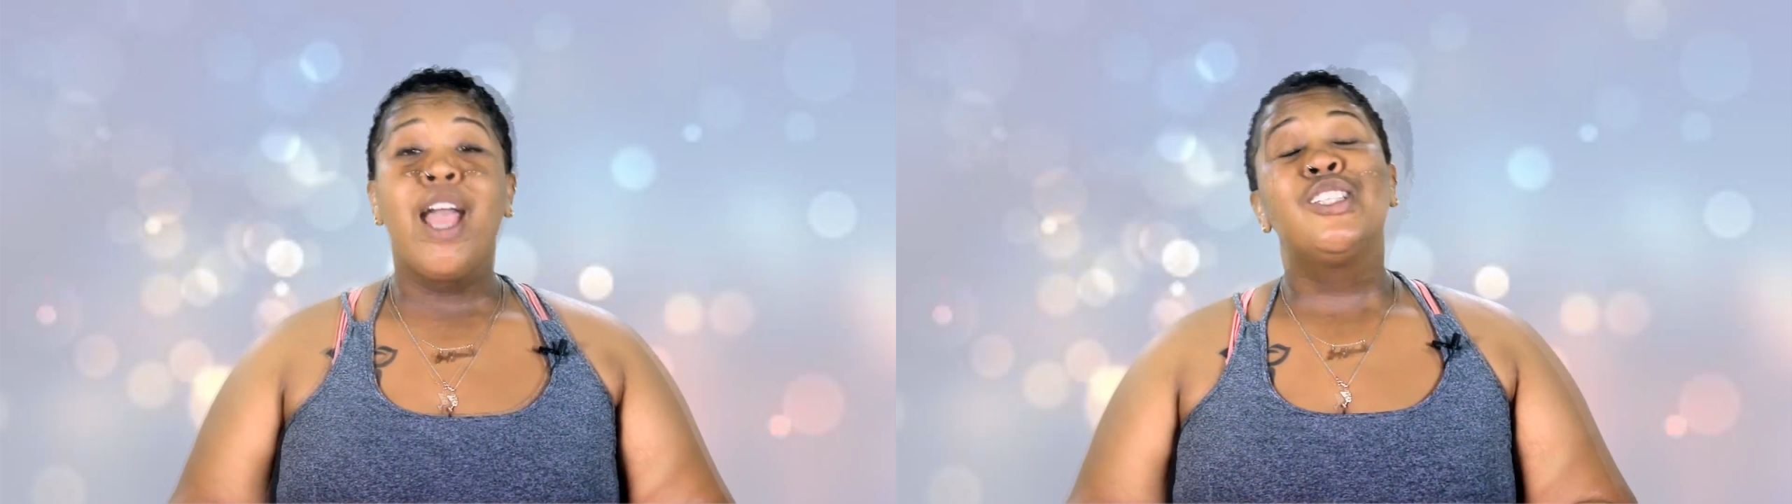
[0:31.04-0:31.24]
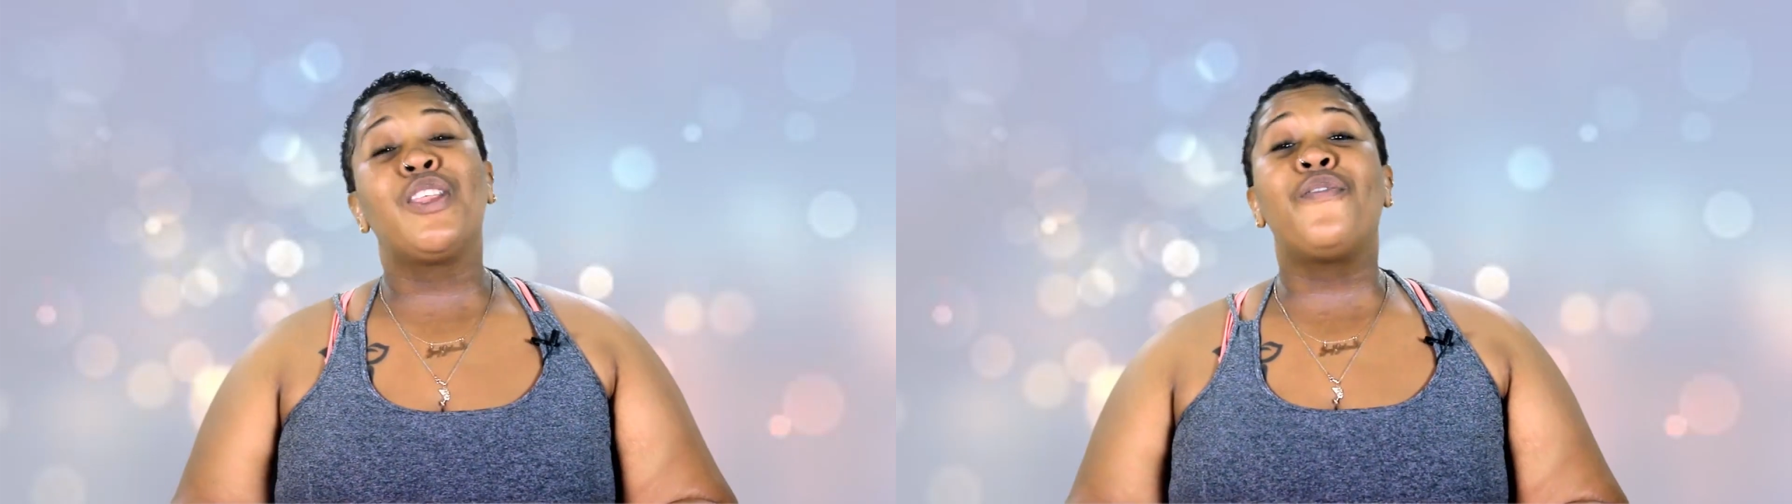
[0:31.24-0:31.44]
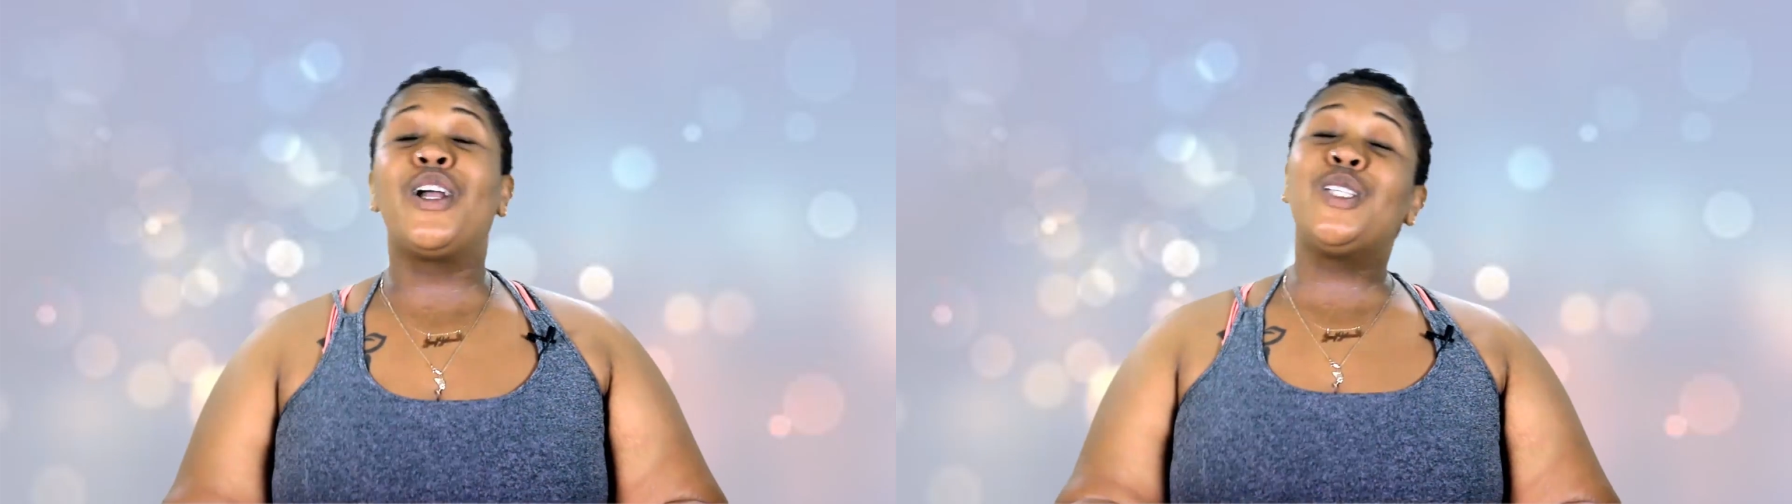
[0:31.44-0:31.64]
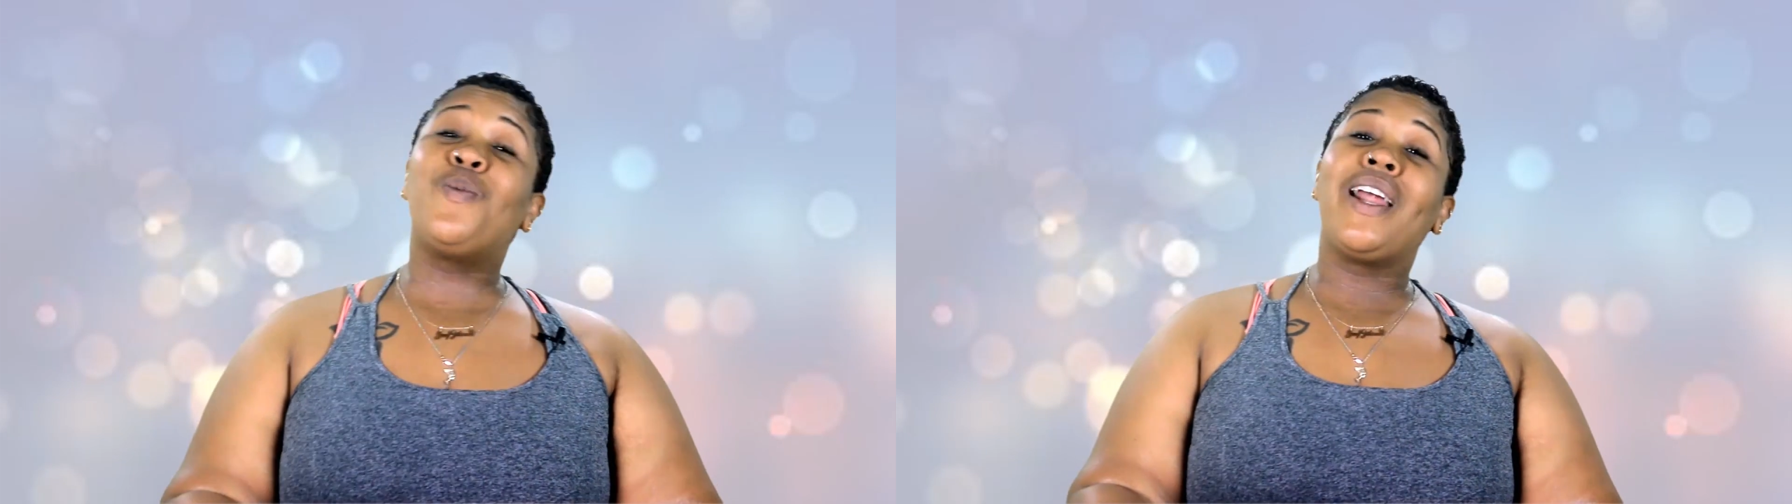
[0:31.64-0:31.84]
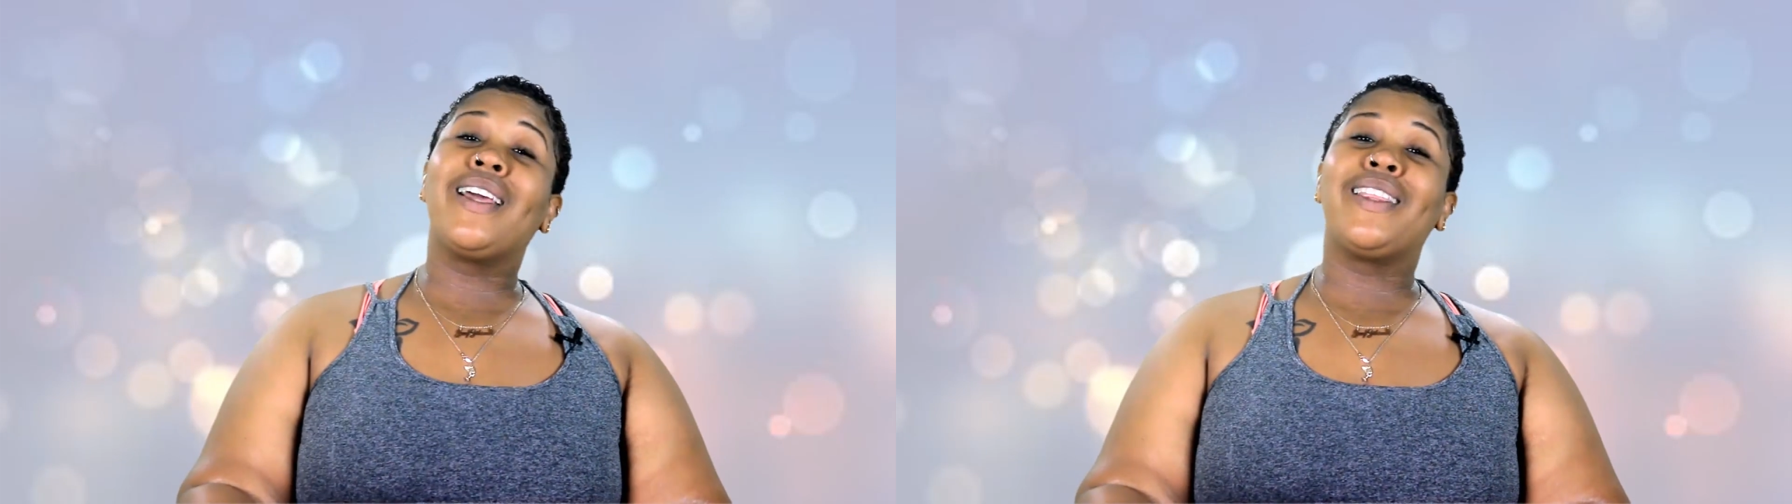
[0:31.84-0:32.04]
So the first
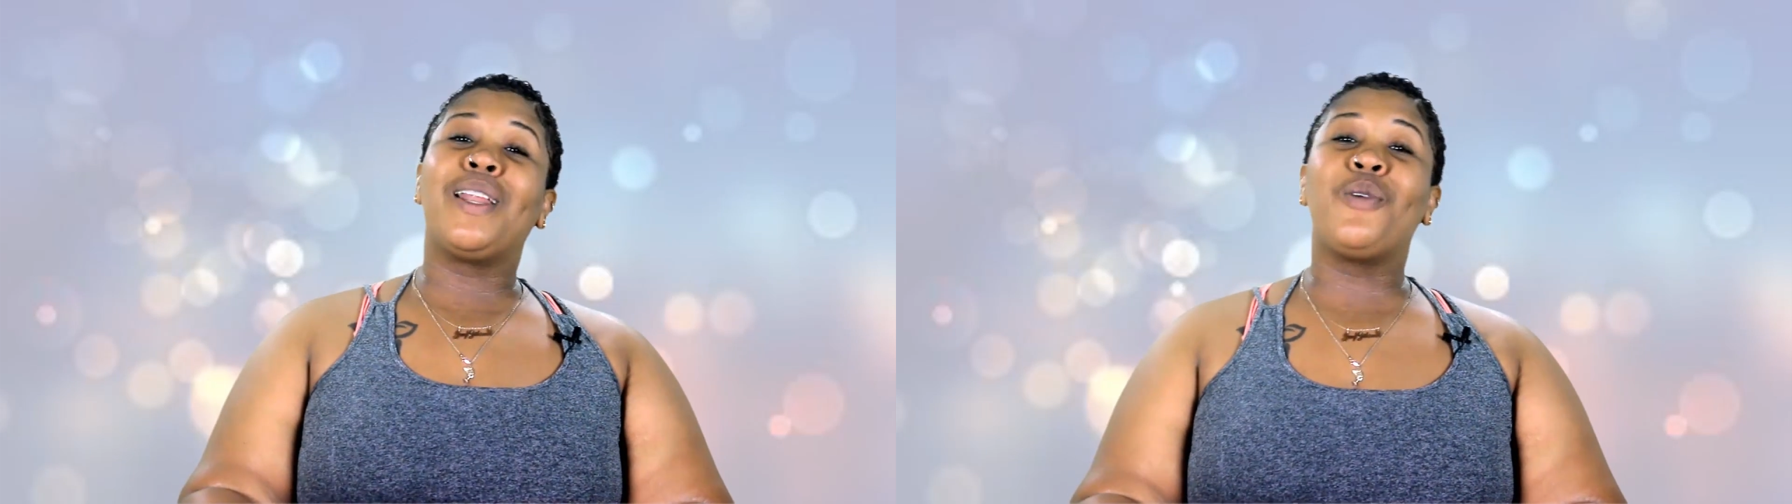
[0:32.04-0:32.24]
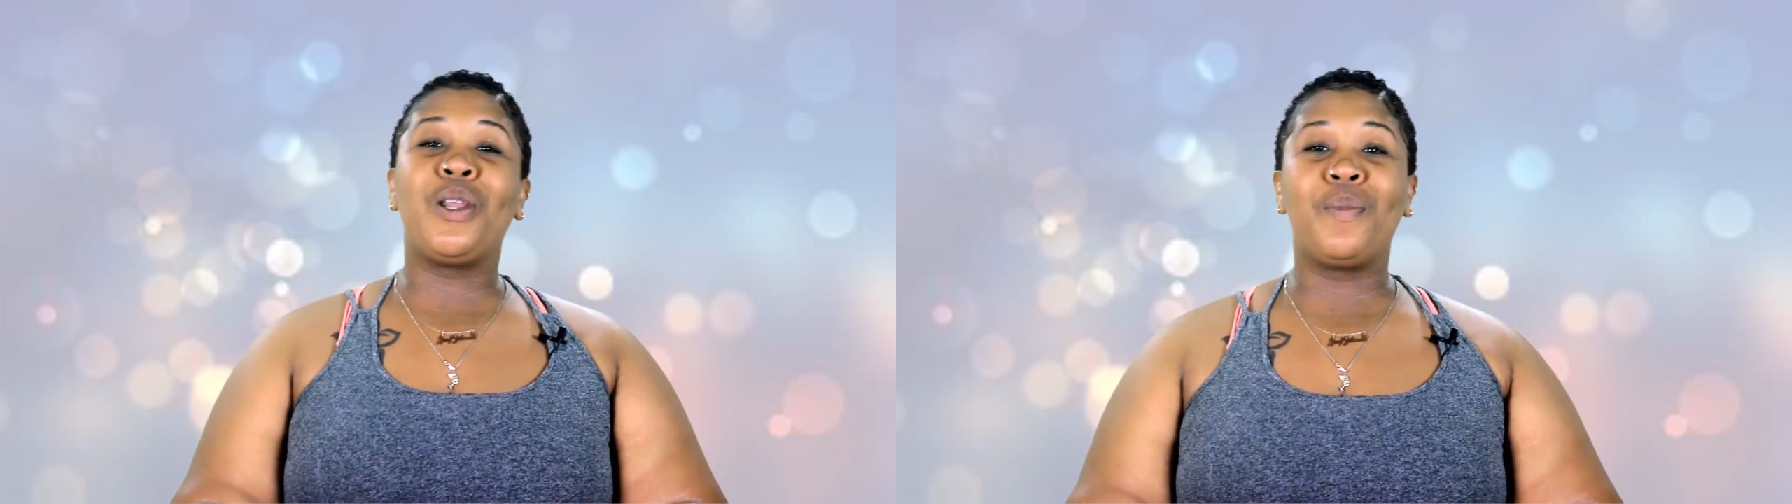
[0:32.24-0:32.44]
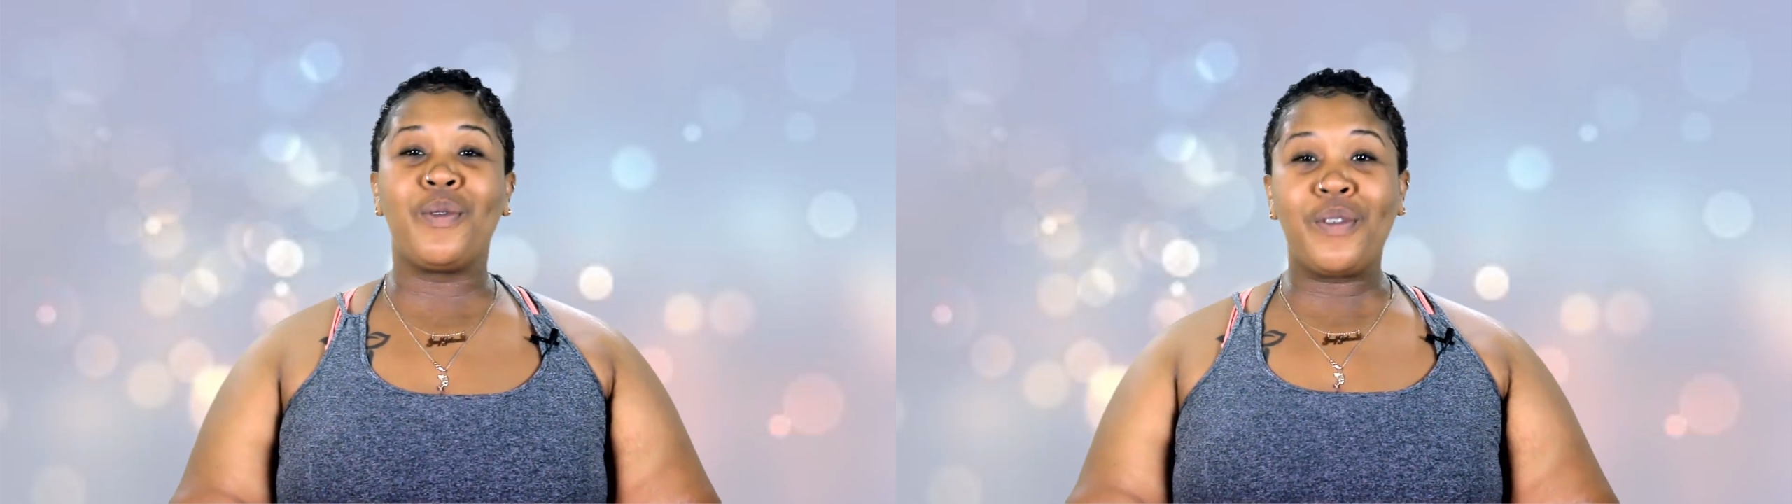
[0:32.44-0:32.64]
product that I'm going to be